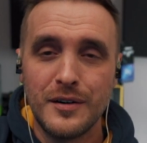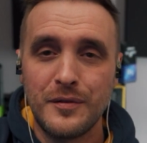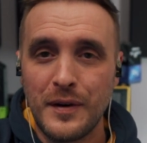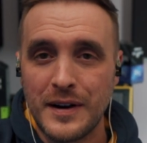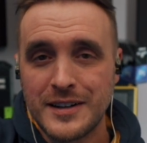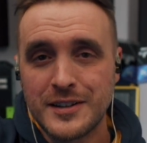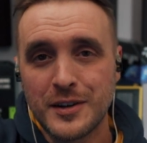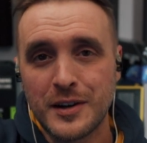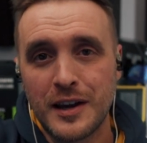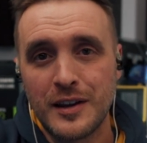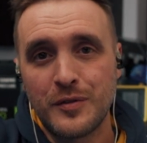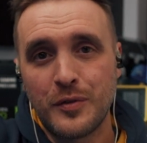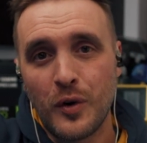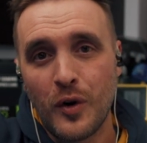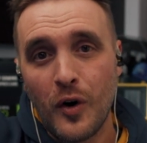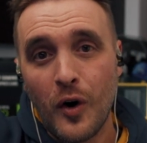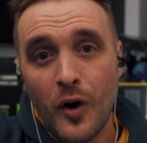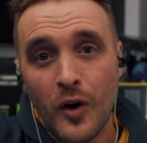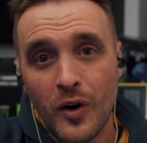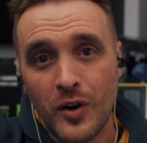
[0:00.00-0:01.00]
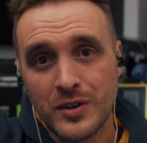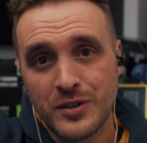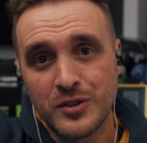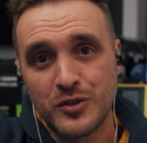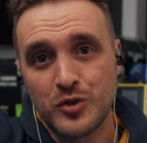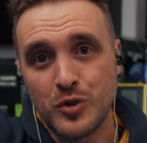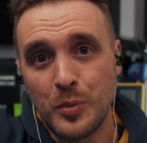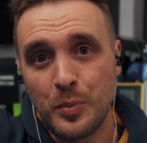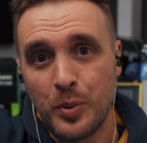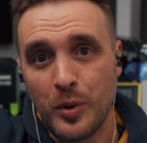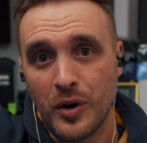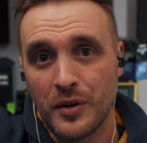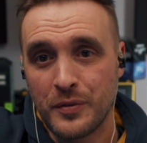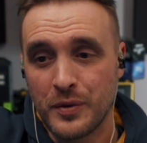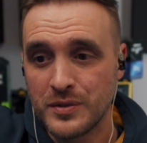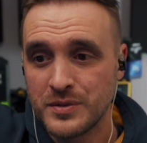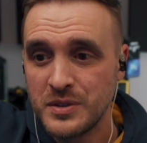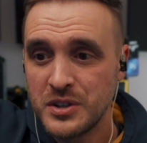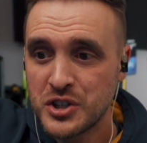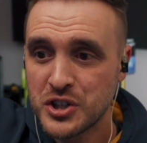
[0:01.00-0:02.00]
Thanks again for all the support
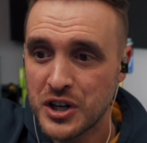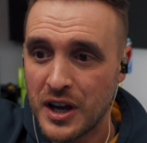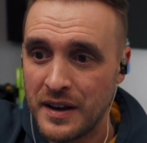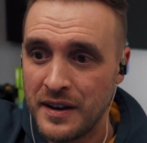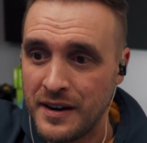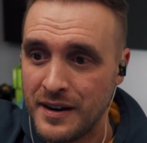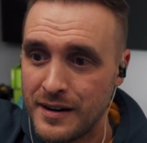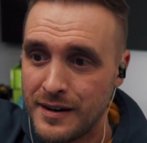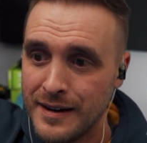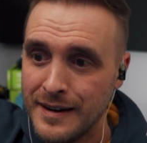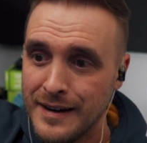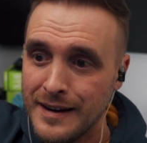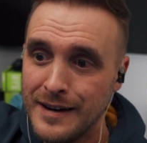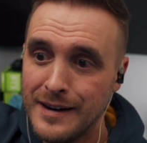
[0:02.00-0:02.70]
from this channel,